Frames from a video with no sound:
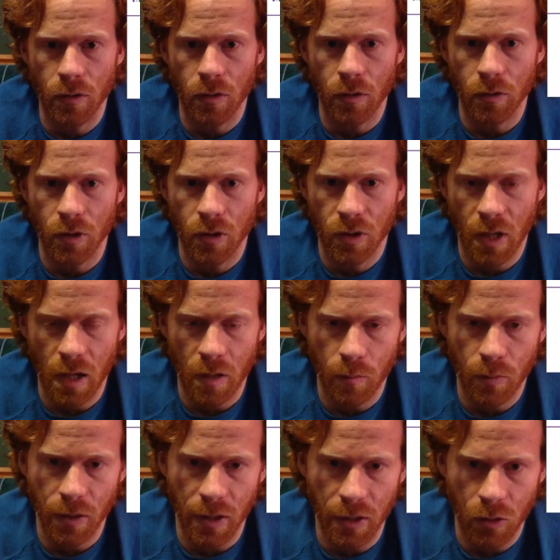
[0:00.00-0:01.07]
They're just kind of
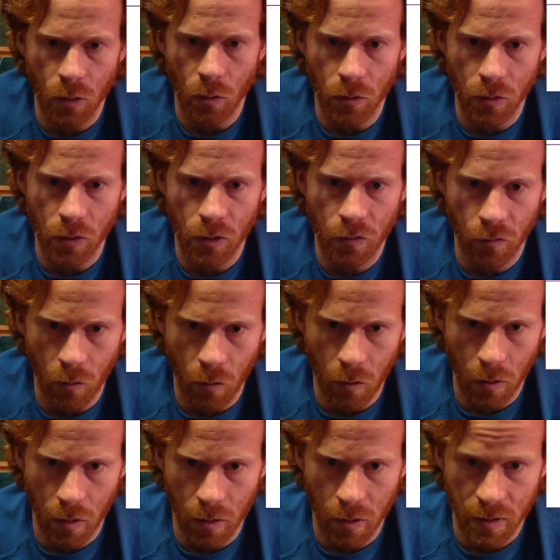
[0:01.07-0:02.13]
placeholders
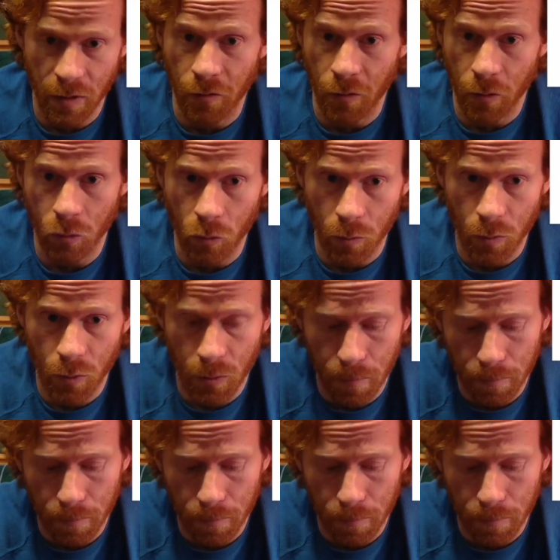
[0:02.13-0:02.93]
for different groups.